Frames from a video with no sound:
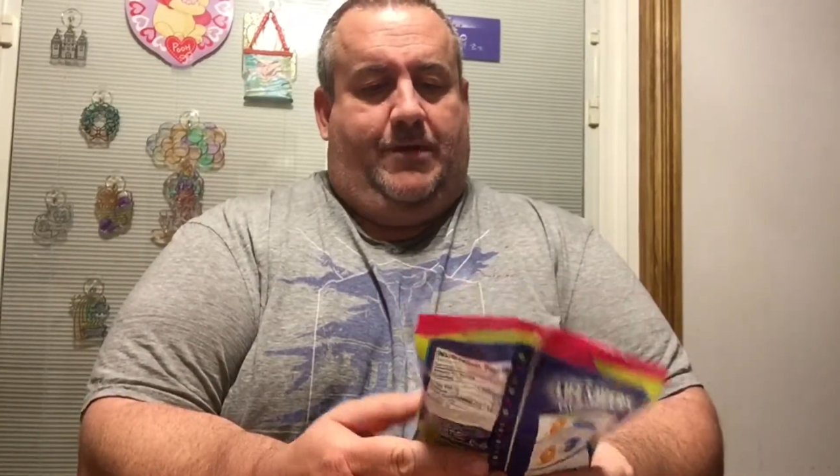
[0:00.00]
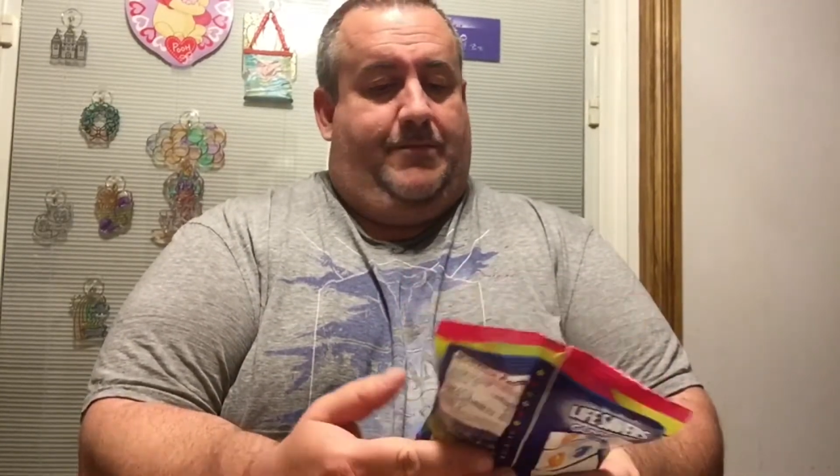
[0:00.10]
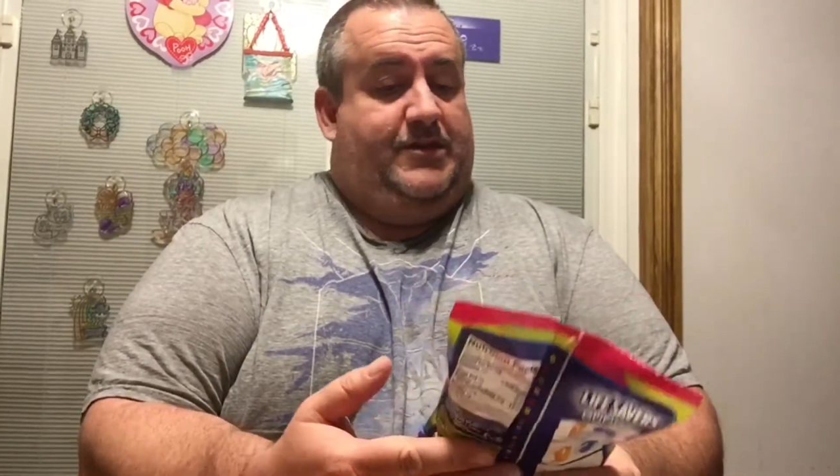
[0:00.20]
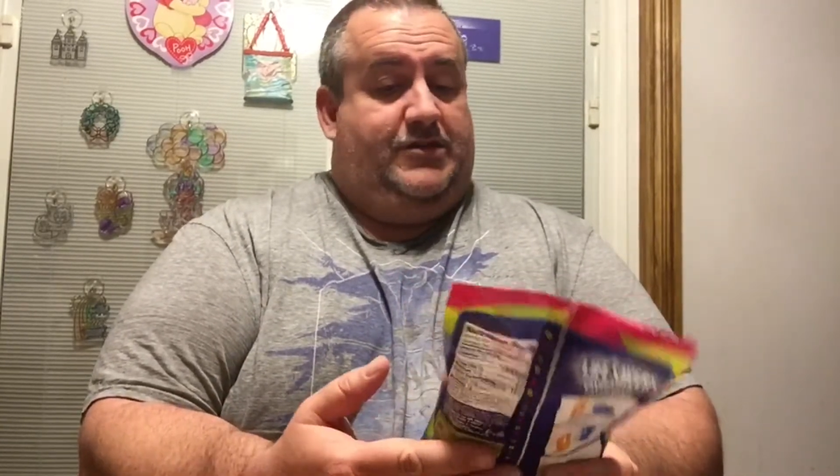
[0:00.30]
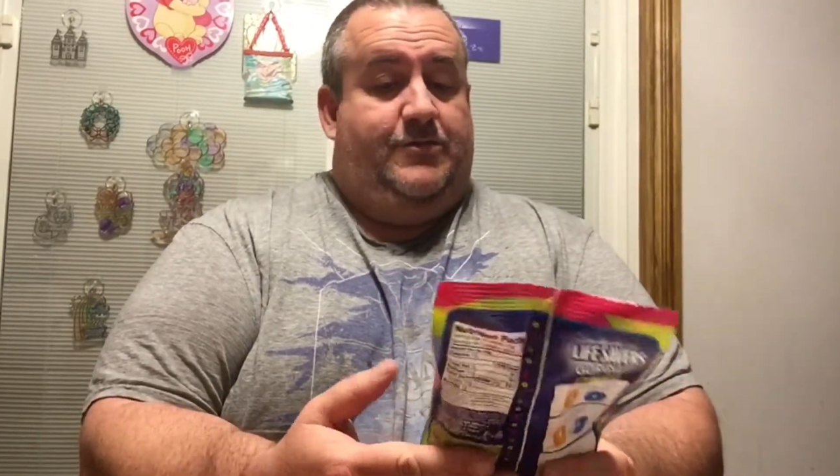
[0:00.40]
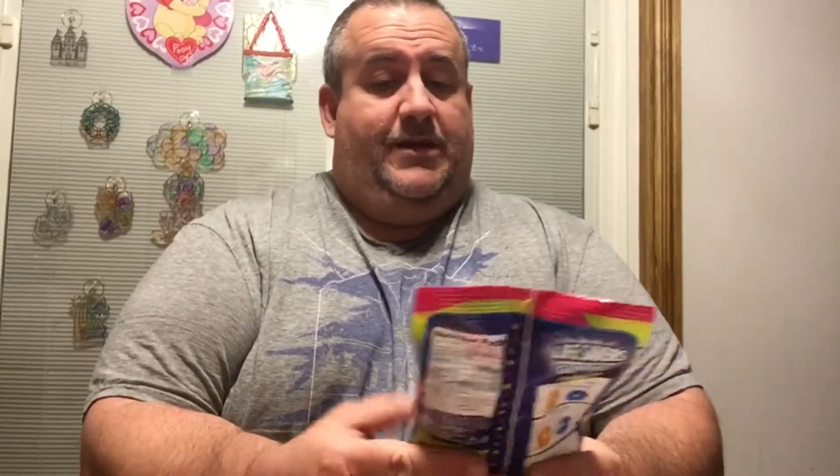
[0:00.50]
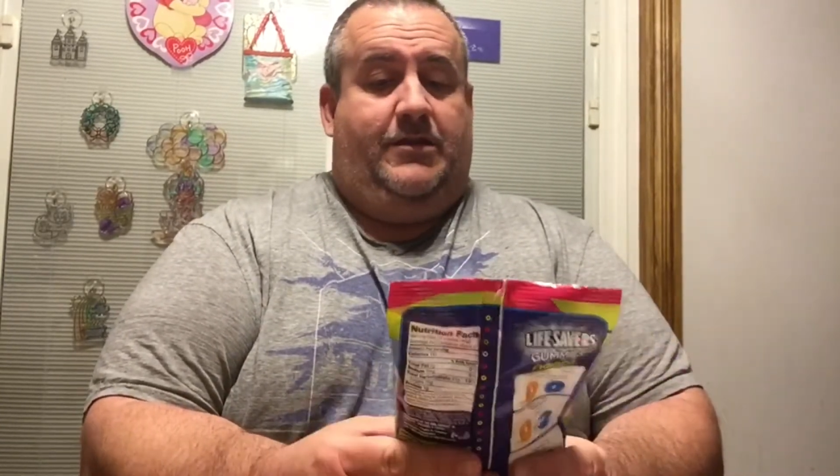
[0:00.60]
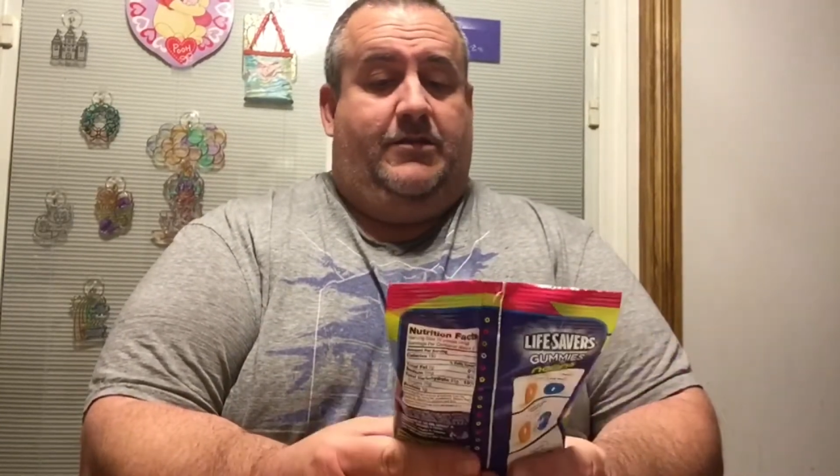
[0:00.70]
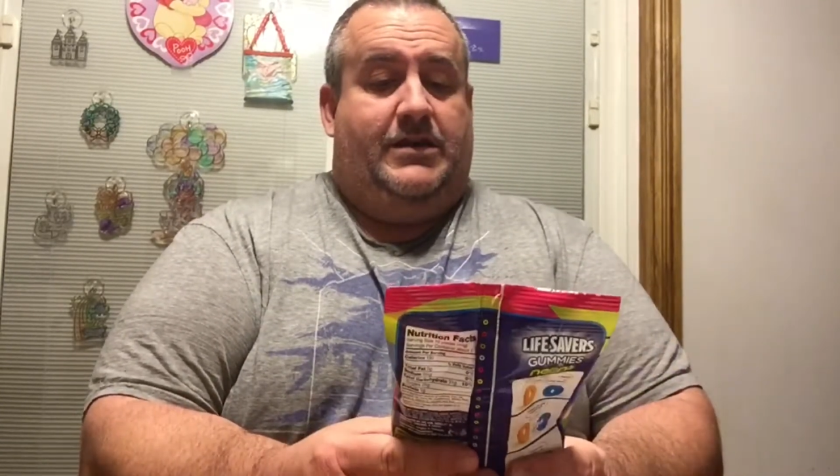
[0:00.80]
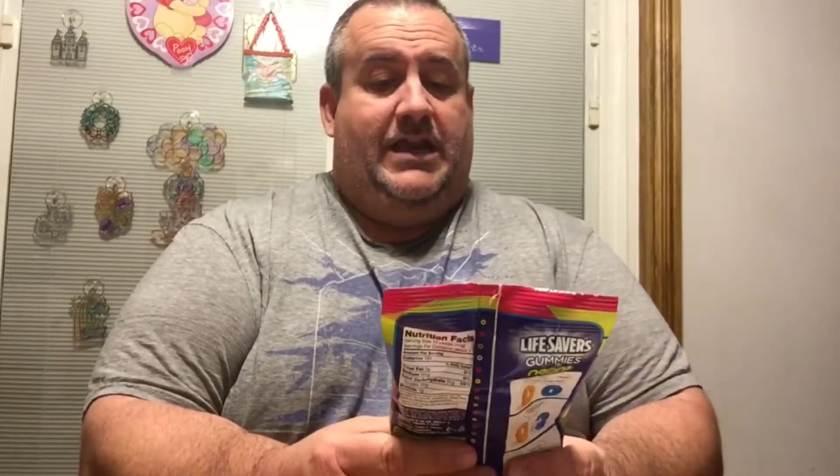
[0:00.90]
I'm assuming
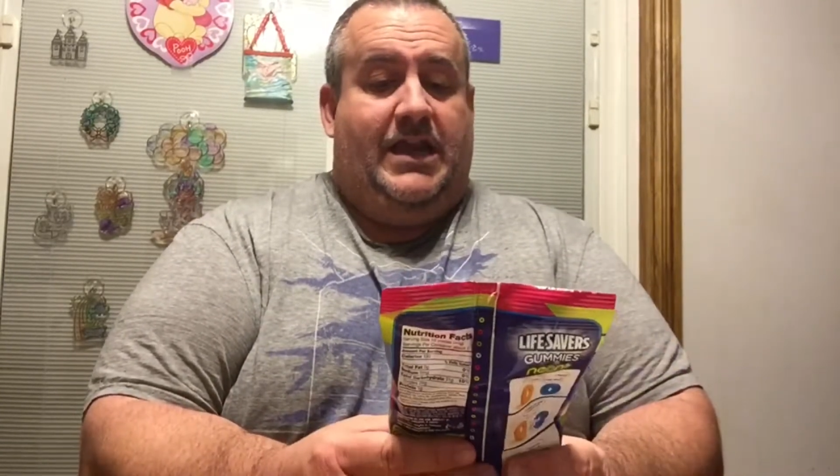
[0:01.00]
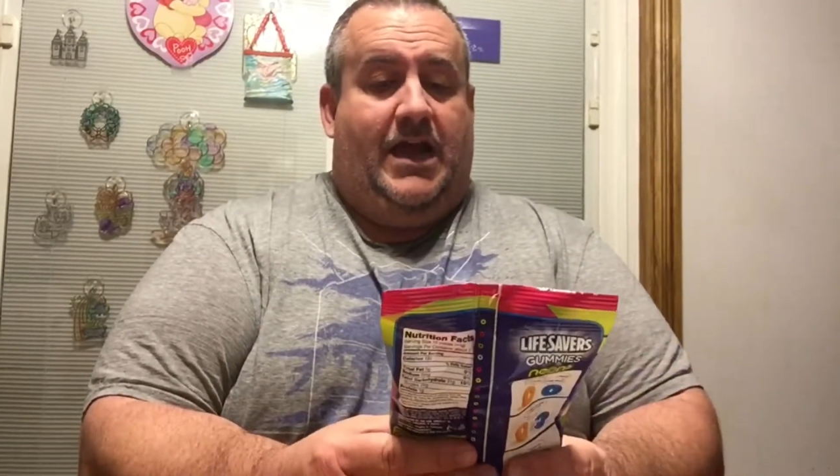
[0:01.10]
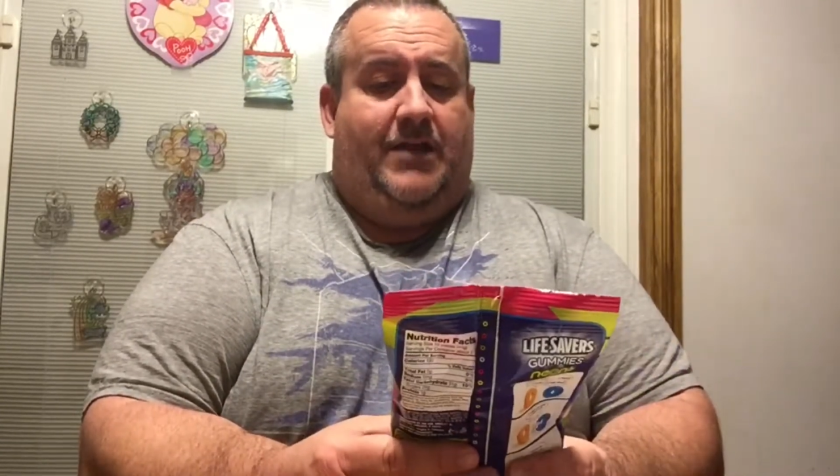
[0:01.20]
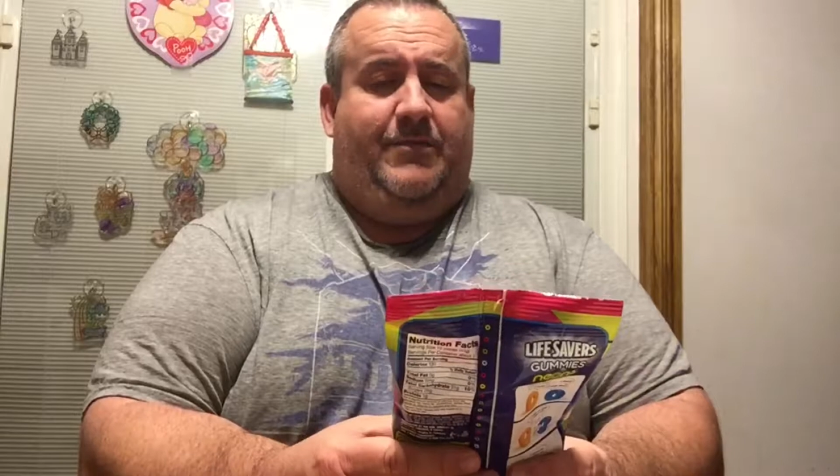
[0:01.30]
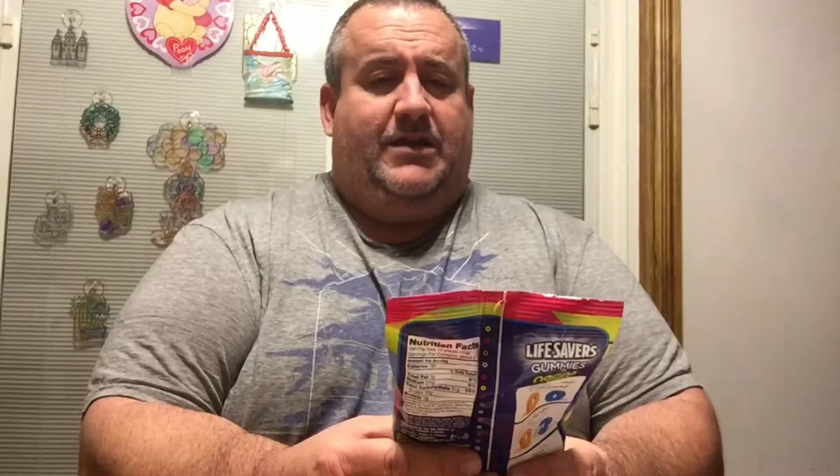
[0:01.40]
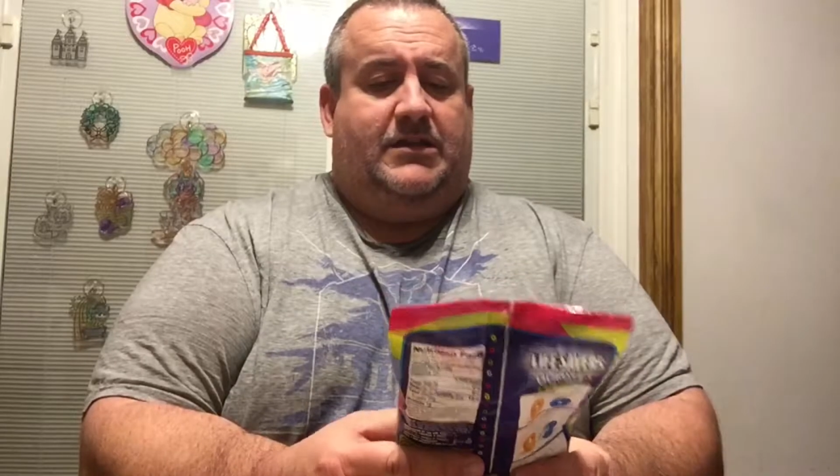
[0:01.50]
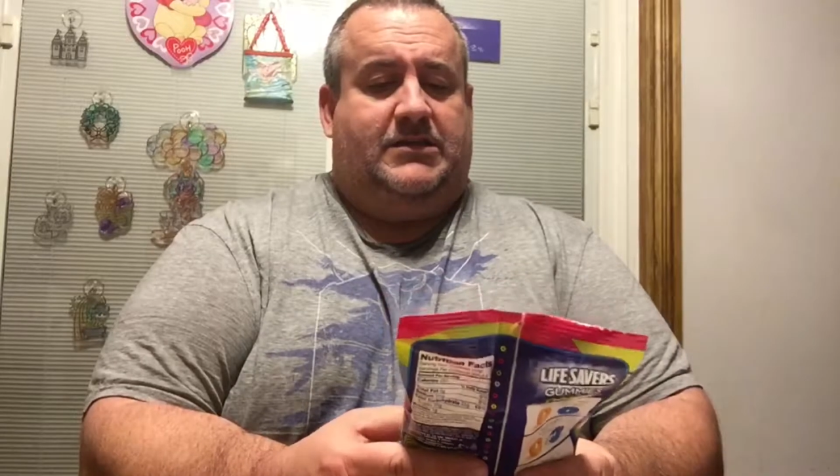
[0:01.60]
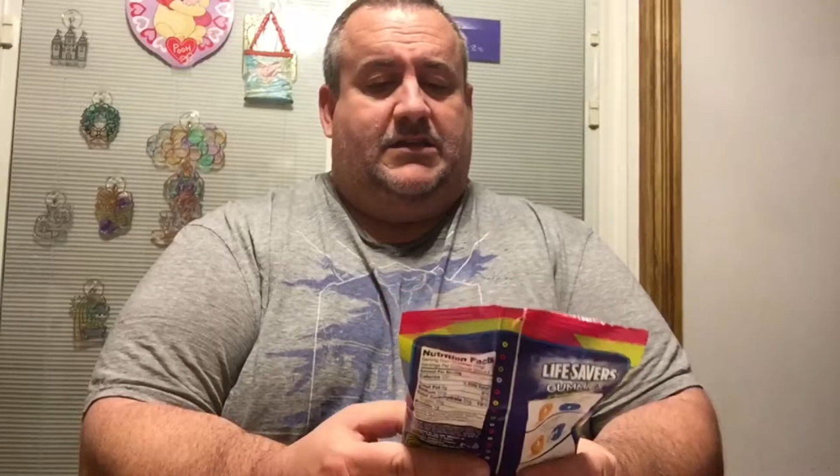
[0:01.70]
they're neon because